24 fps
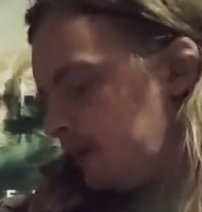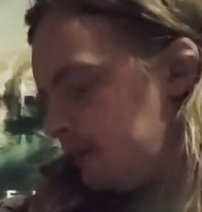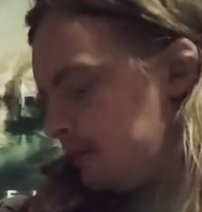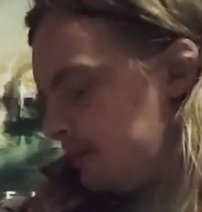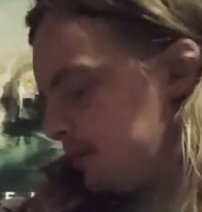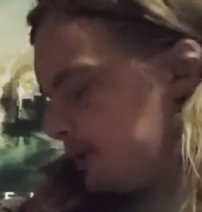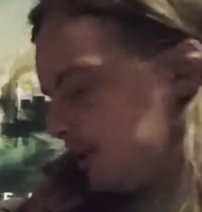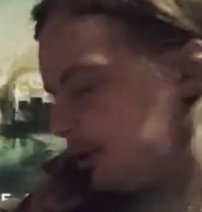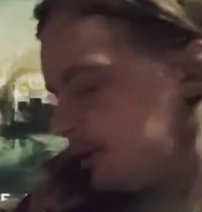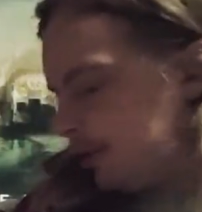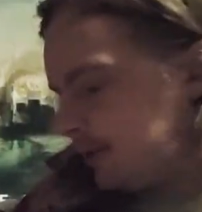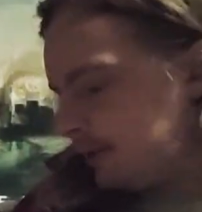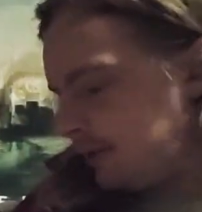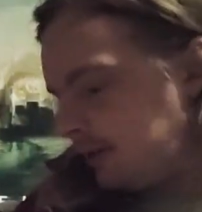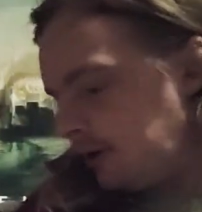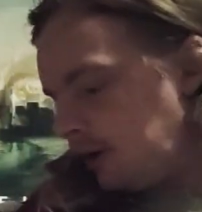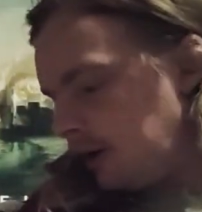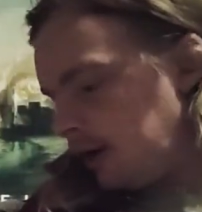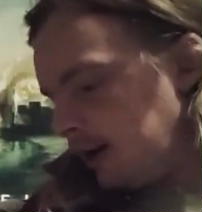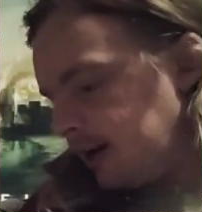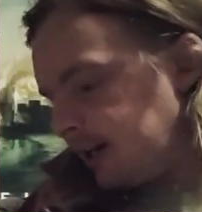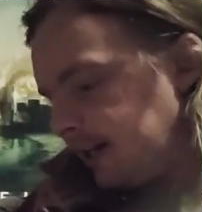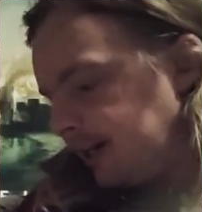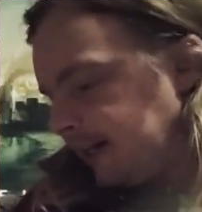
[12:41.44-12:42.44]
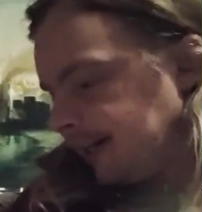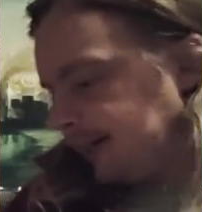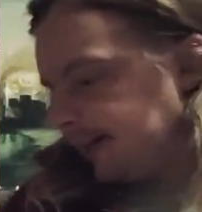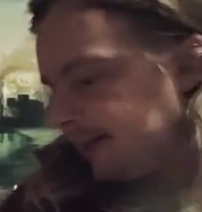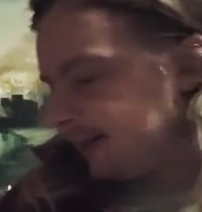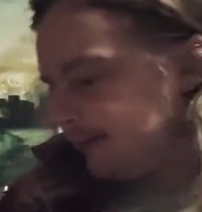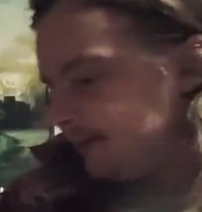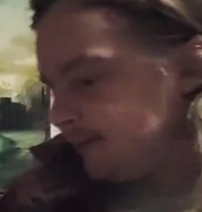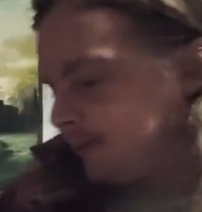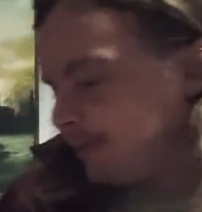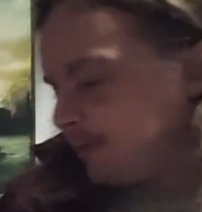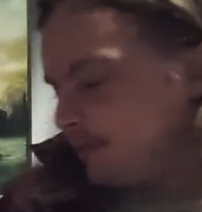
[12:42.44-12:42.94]
bring Baigen
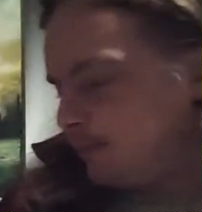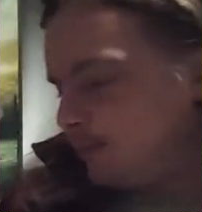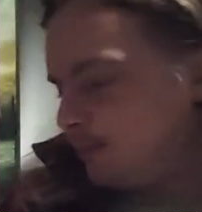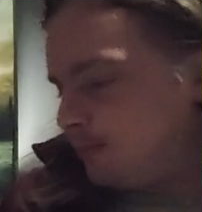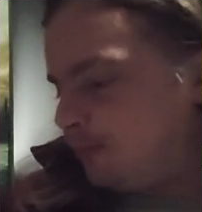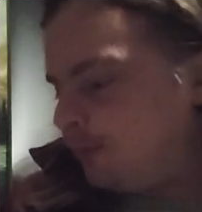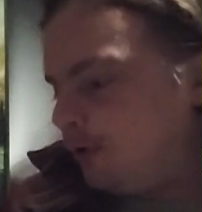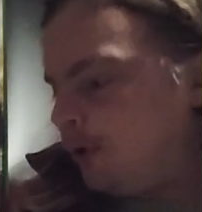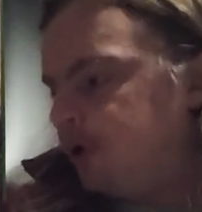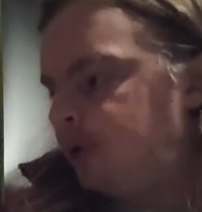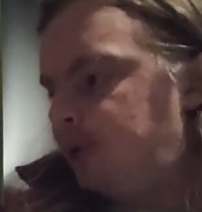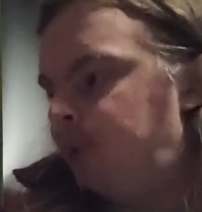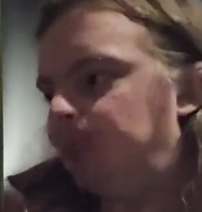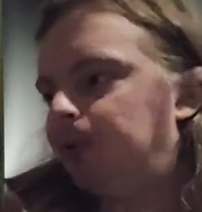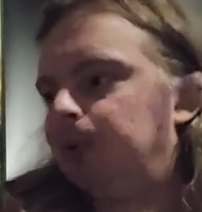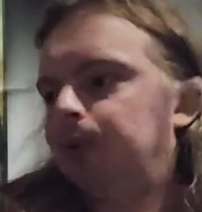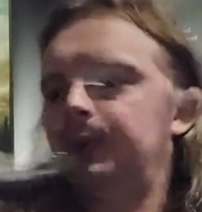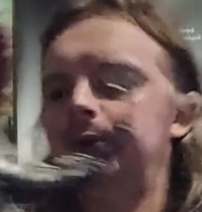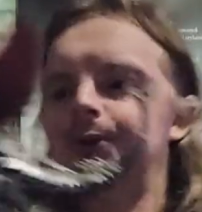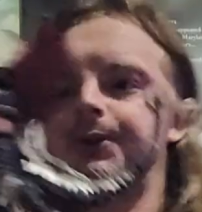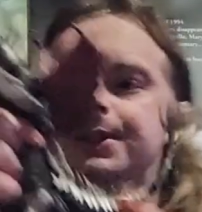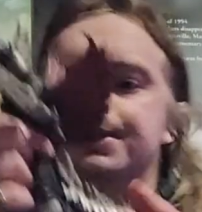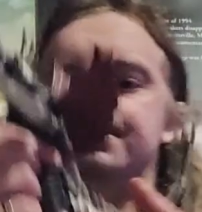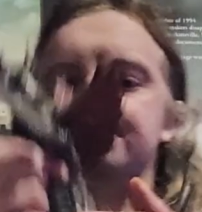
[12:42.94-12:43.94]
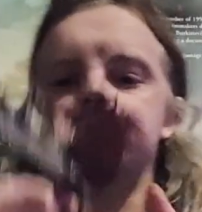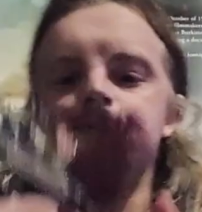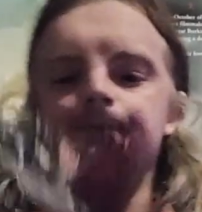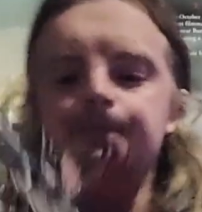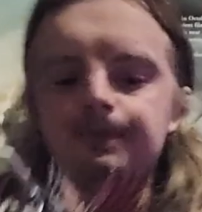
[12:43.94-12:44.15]
out from Final Wars.